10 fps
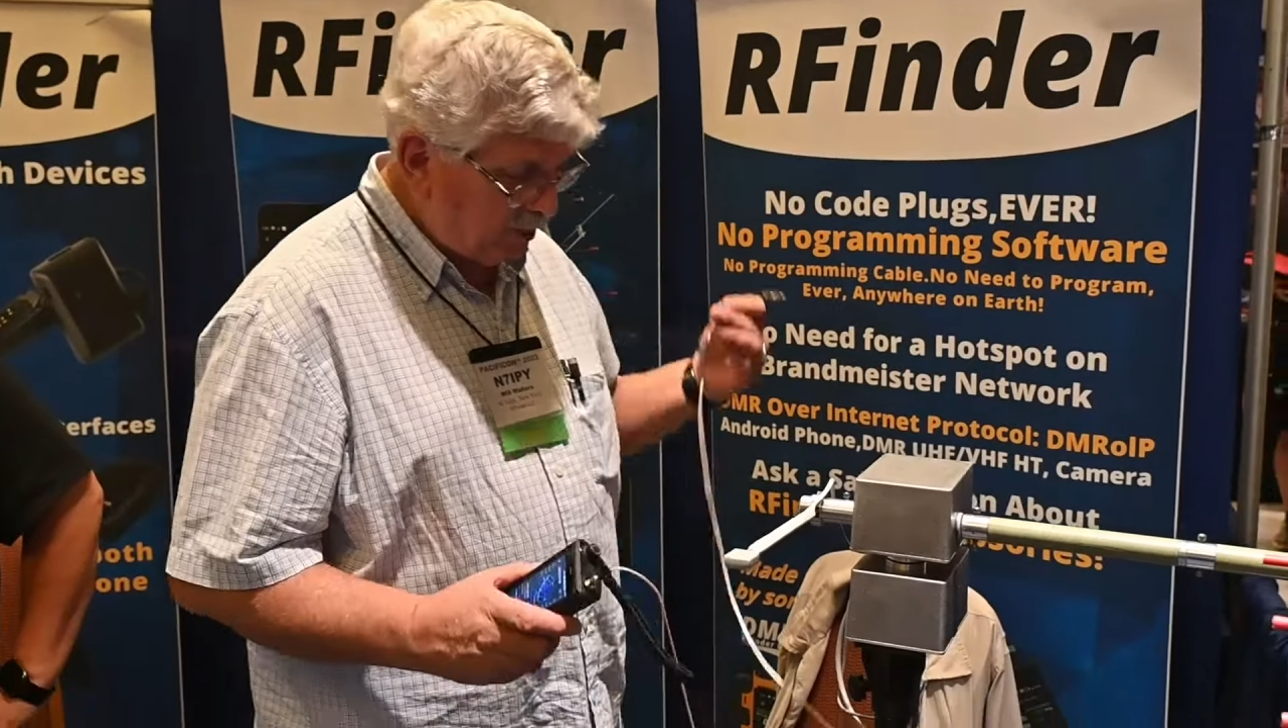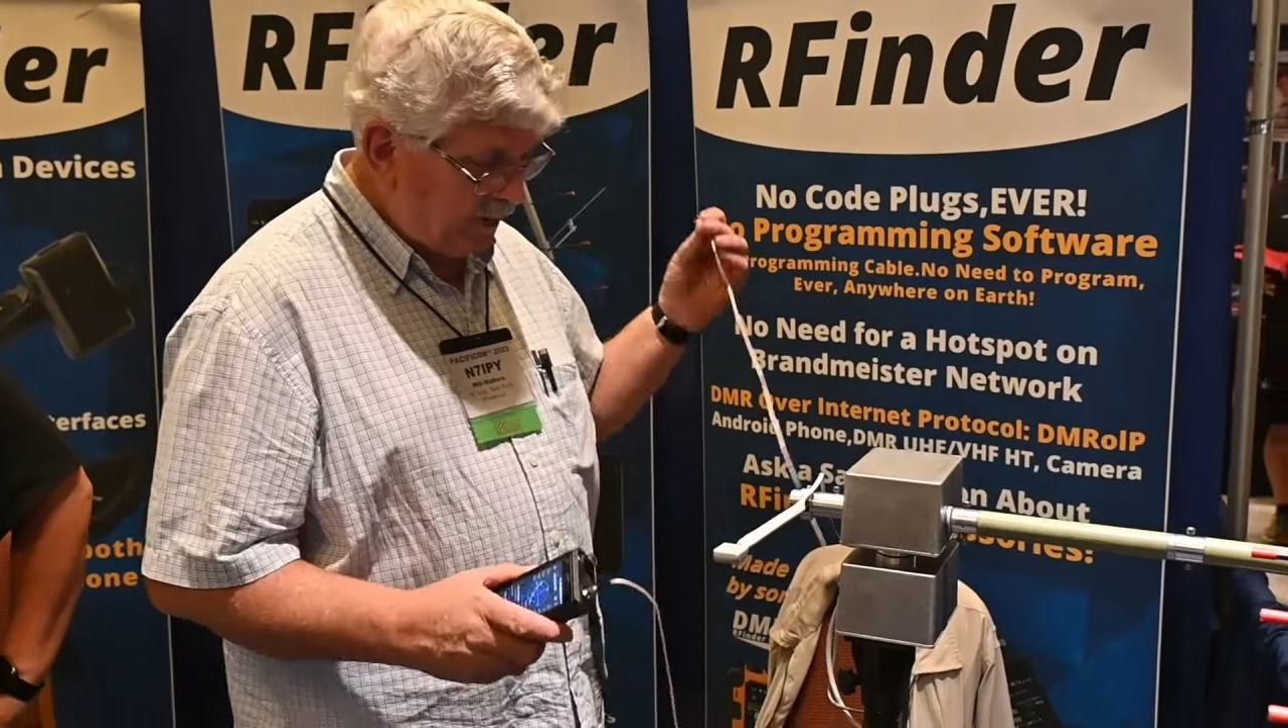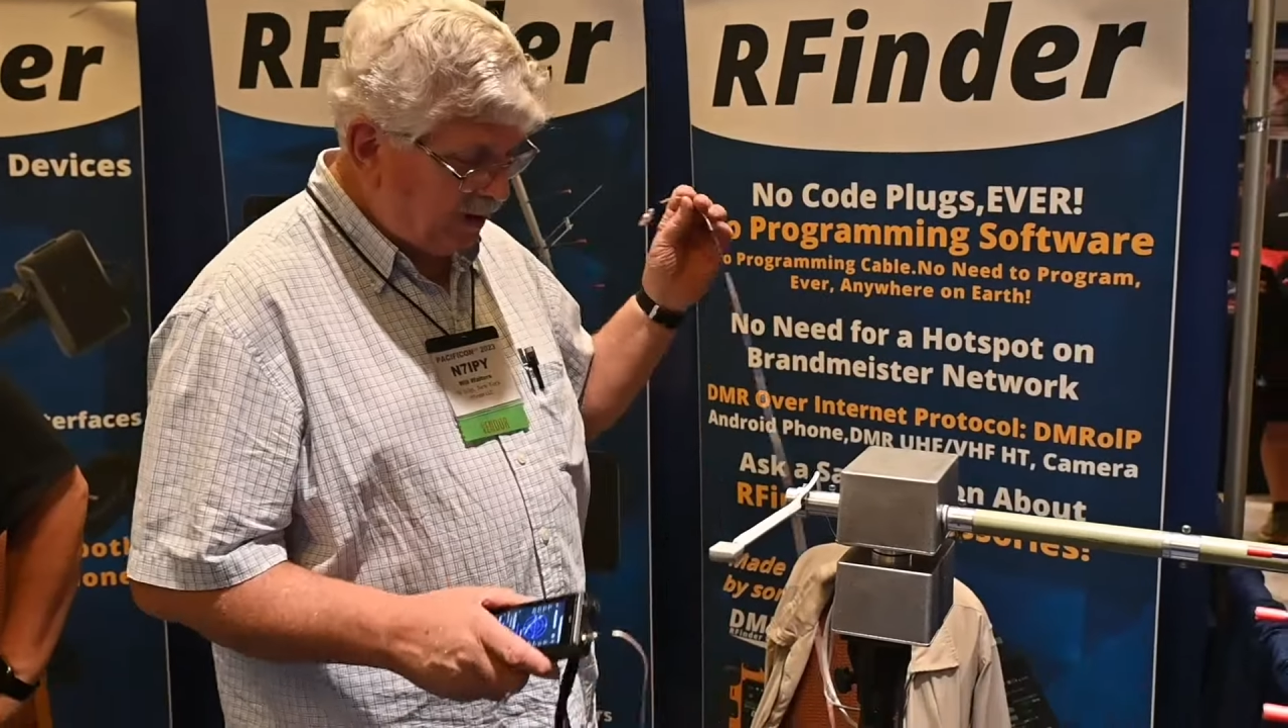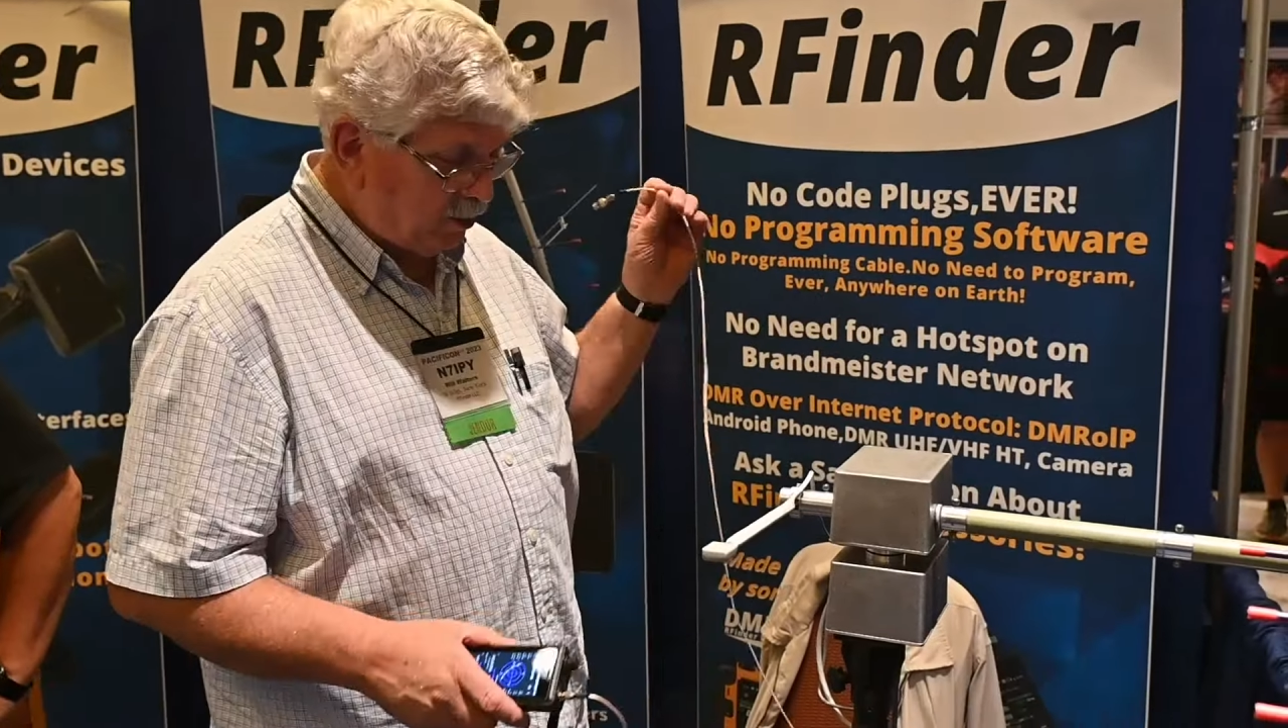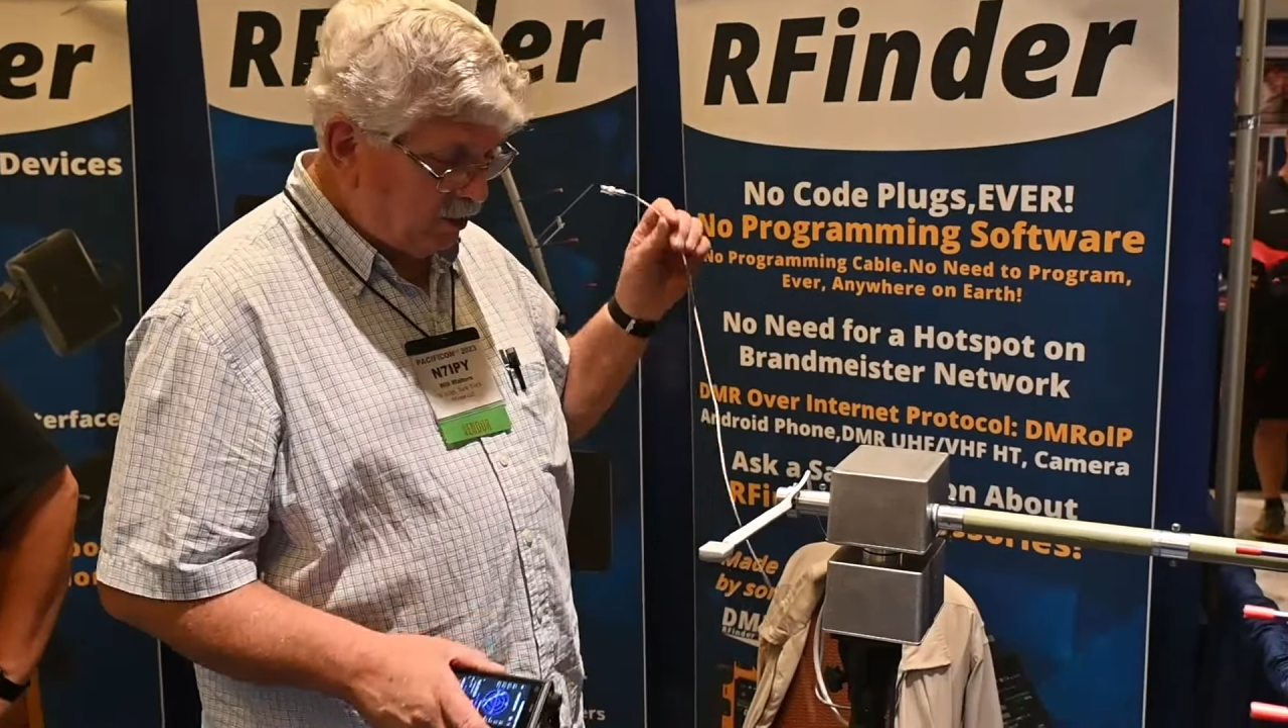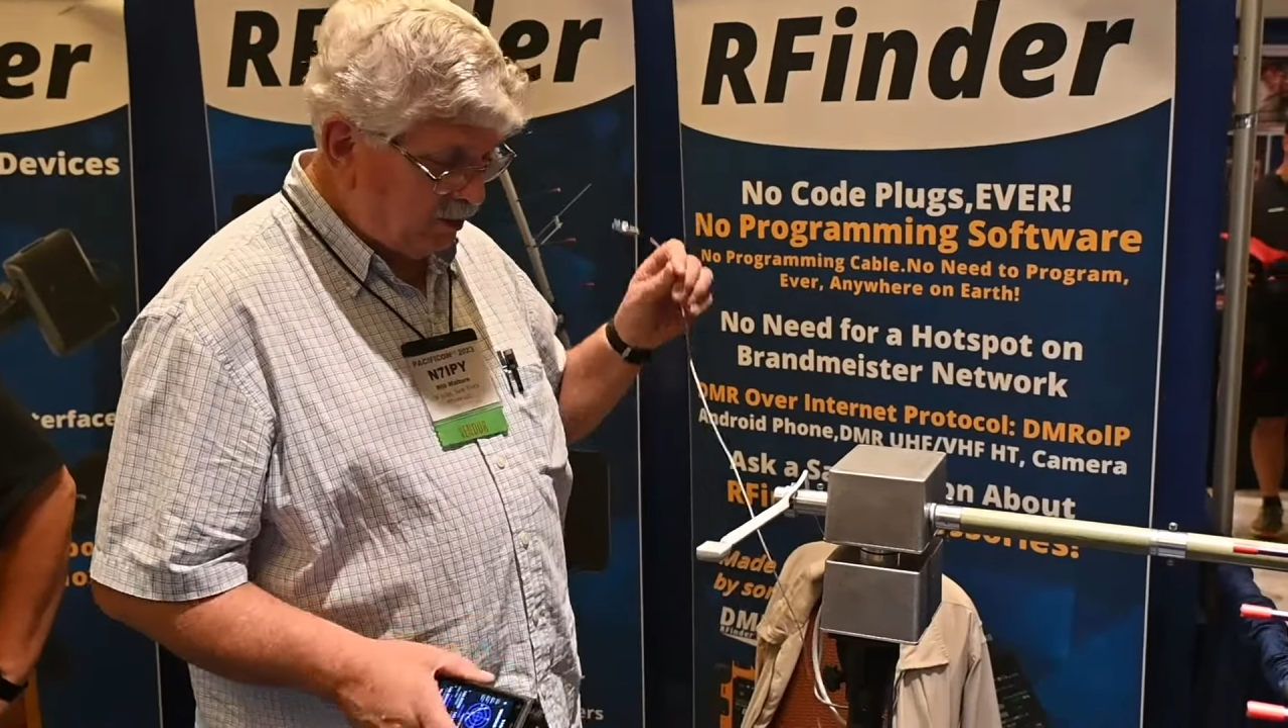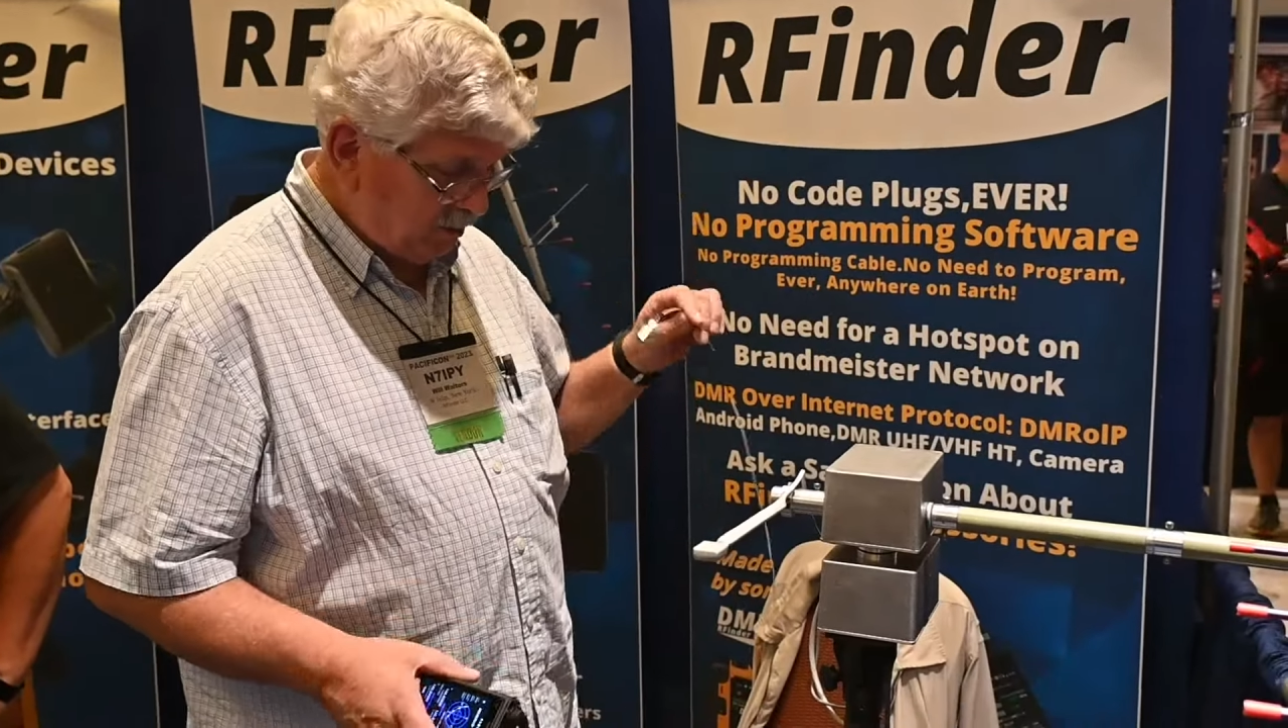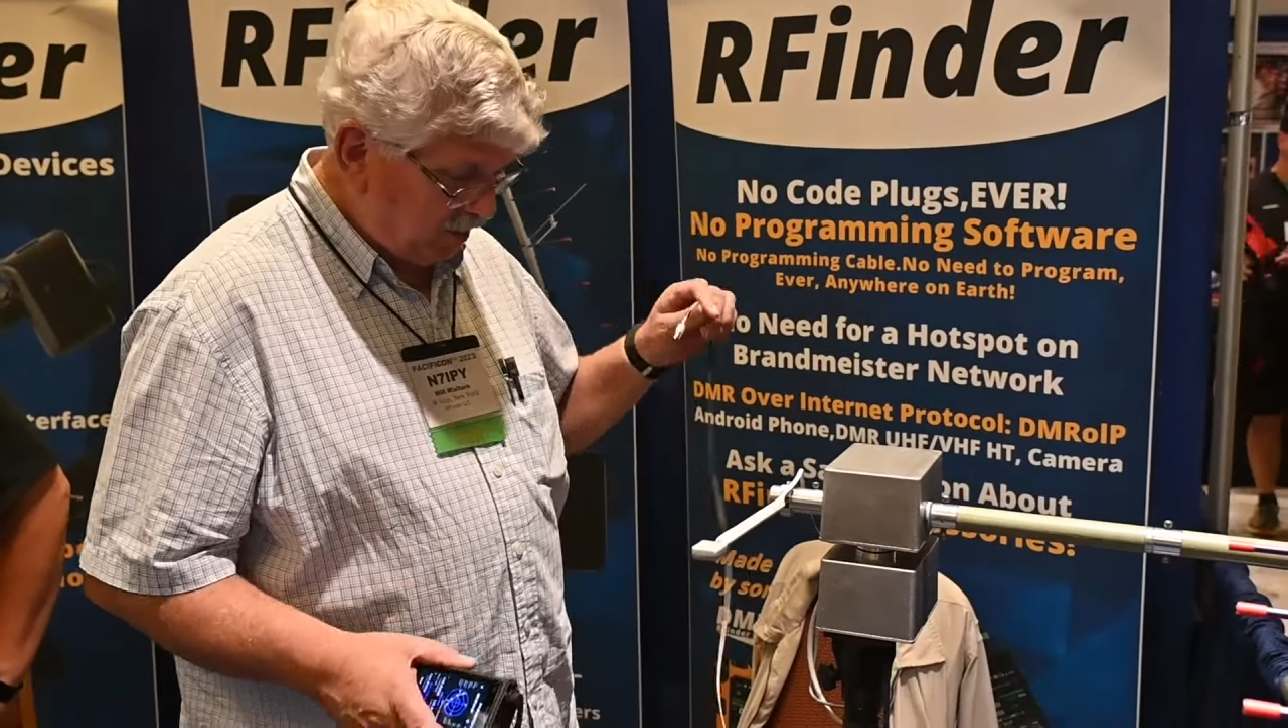power,